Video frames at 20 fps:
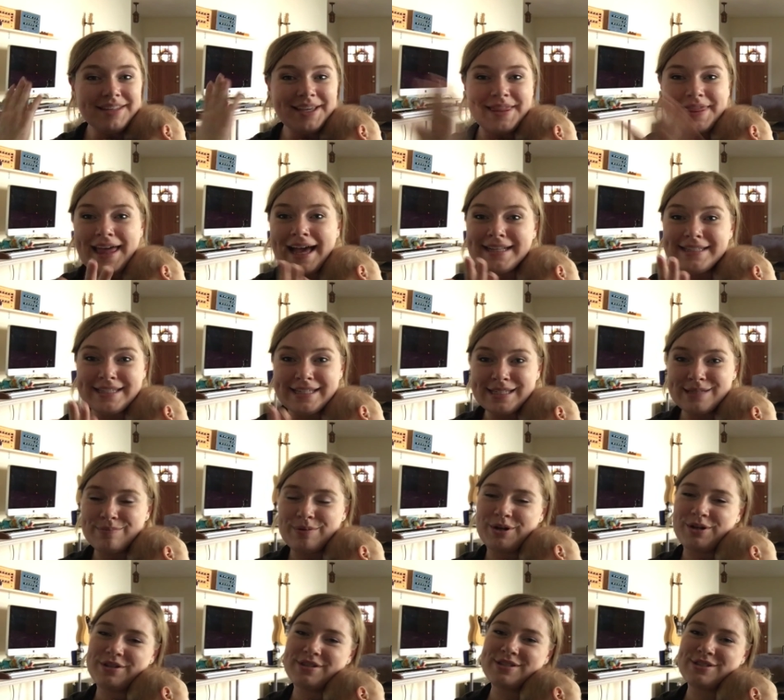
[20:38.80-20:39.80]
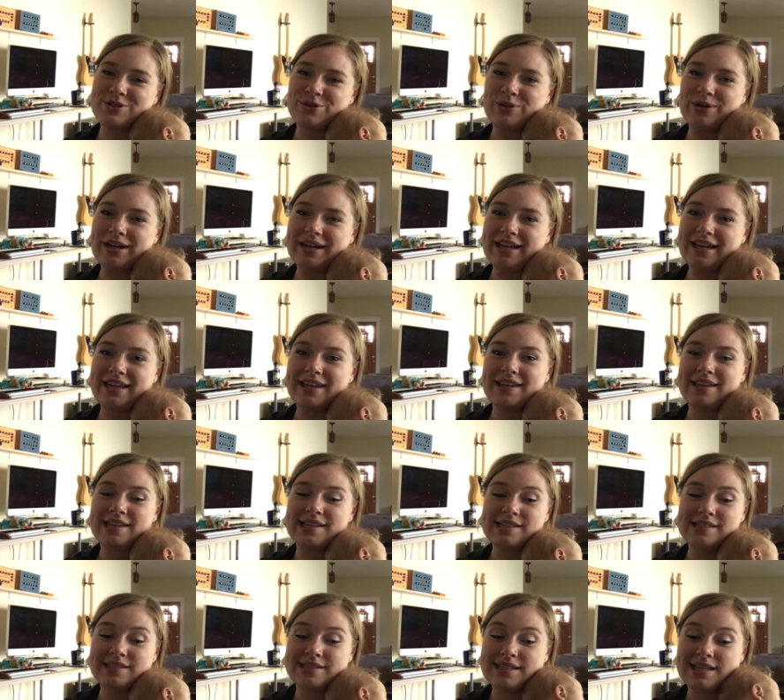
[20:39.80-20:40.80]
That's his birth story.
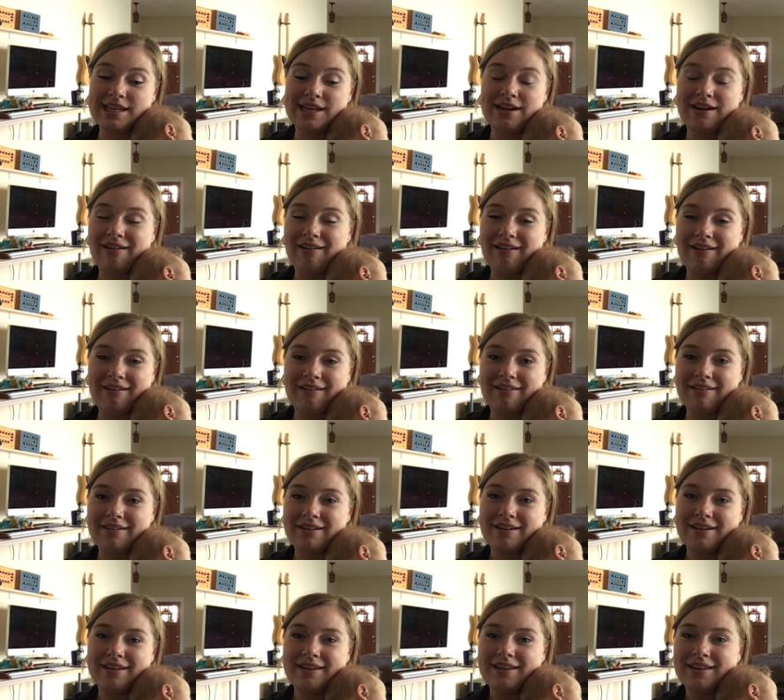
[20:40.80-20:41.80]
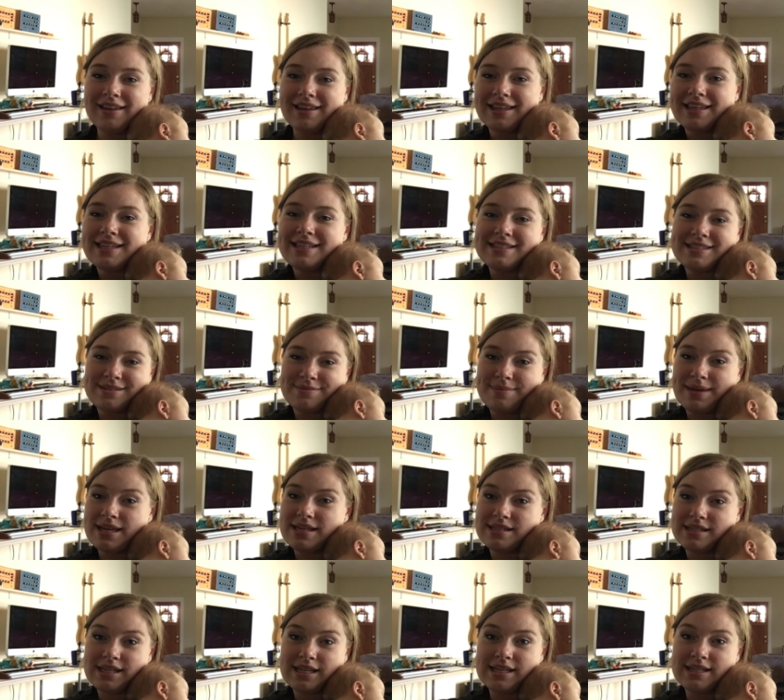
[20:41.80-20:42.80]
He's here. He's
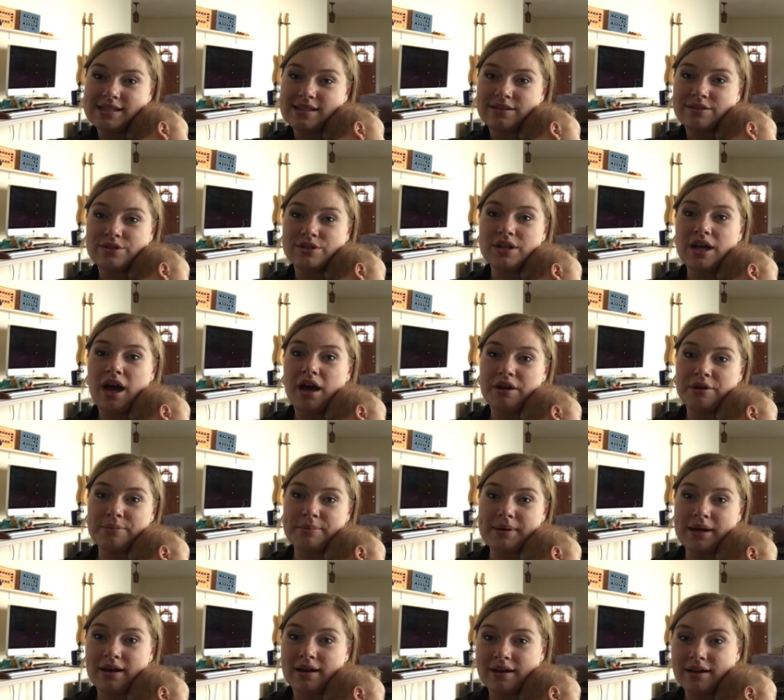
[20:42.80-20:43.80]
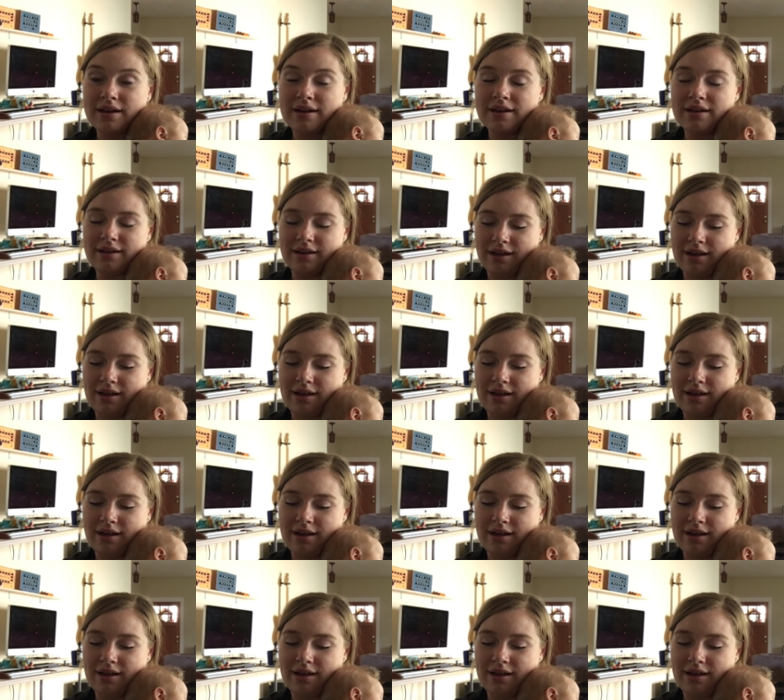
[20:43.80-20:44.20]
amazing. He's a little cuddle bug.